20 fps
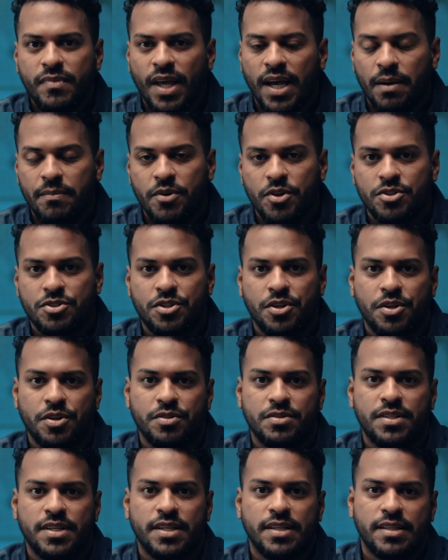I'm used to
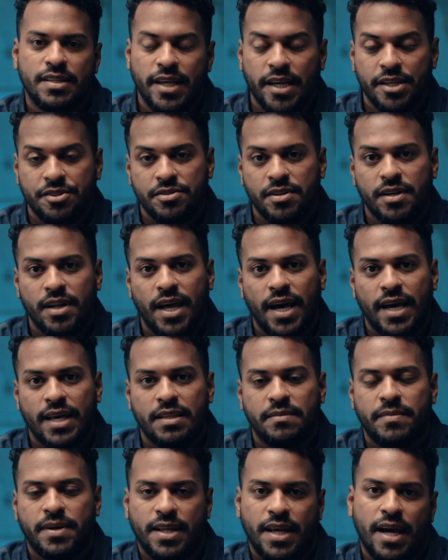using natural
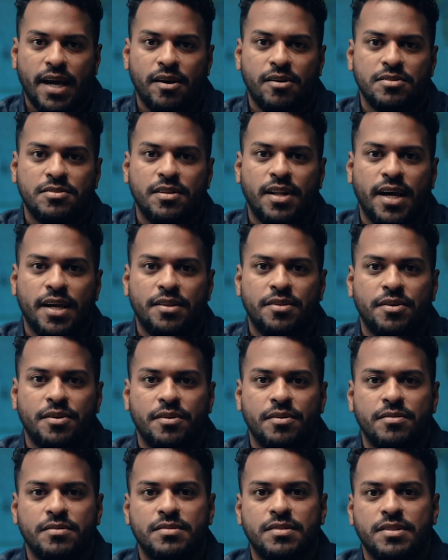light, but I also like to
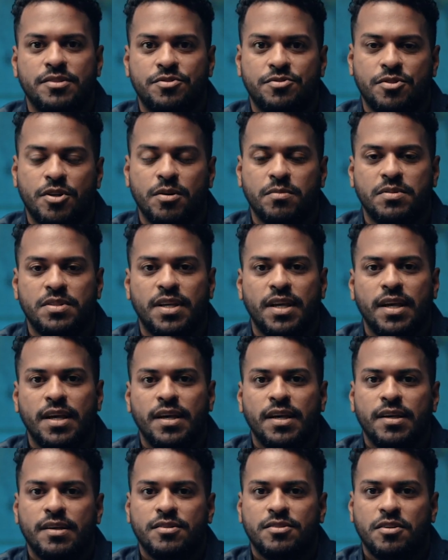use strobes.
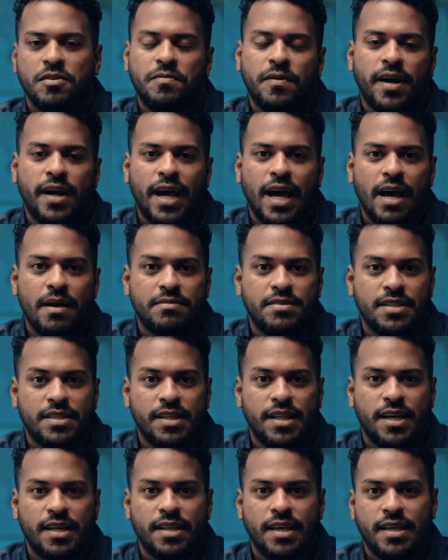So far, I've seen
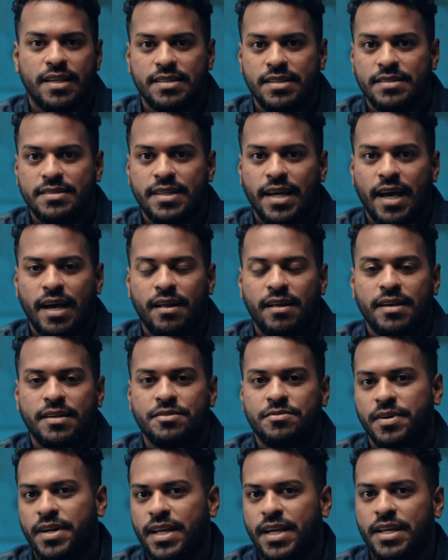that his style is
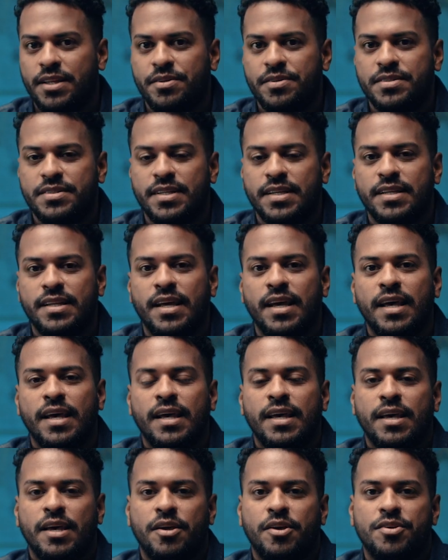really interesting,
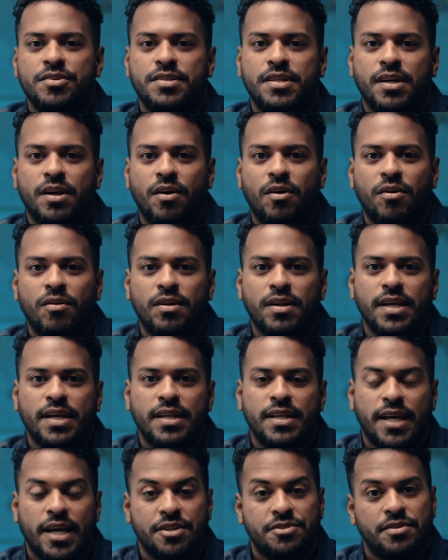using only
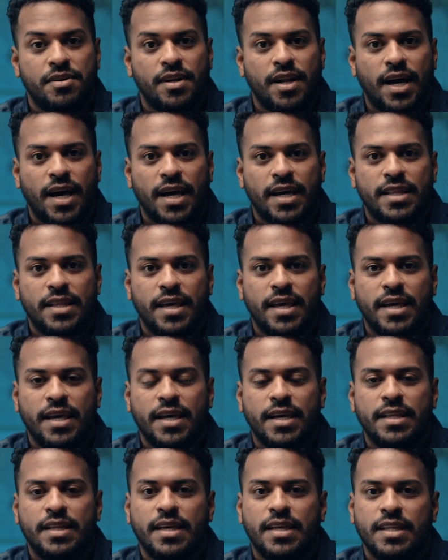natural light,
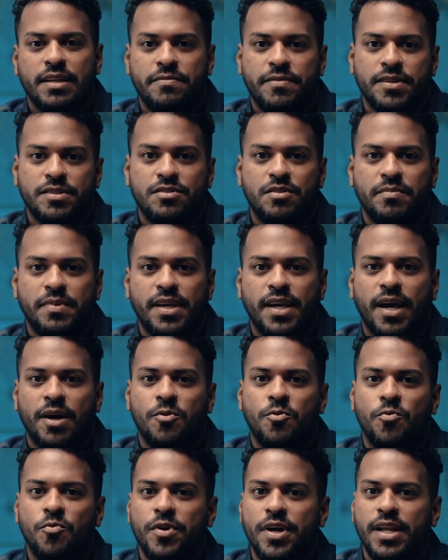and in difference to me, I
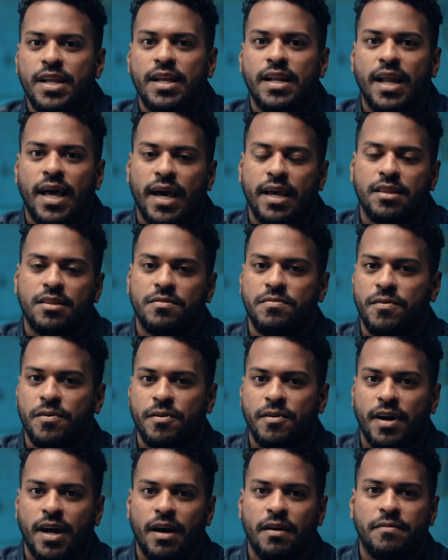really like to
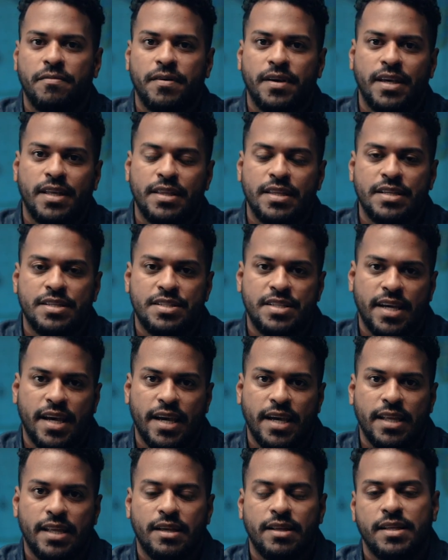photograph in the
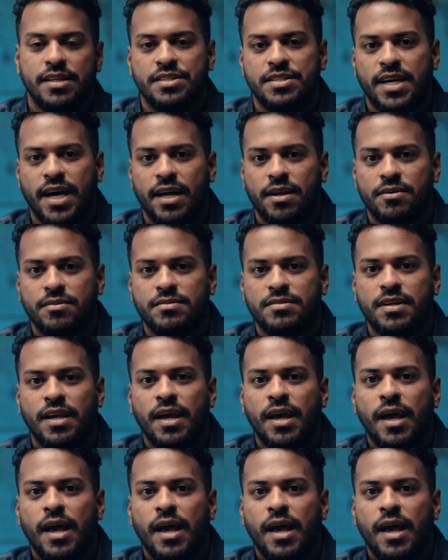shade, in the shadows.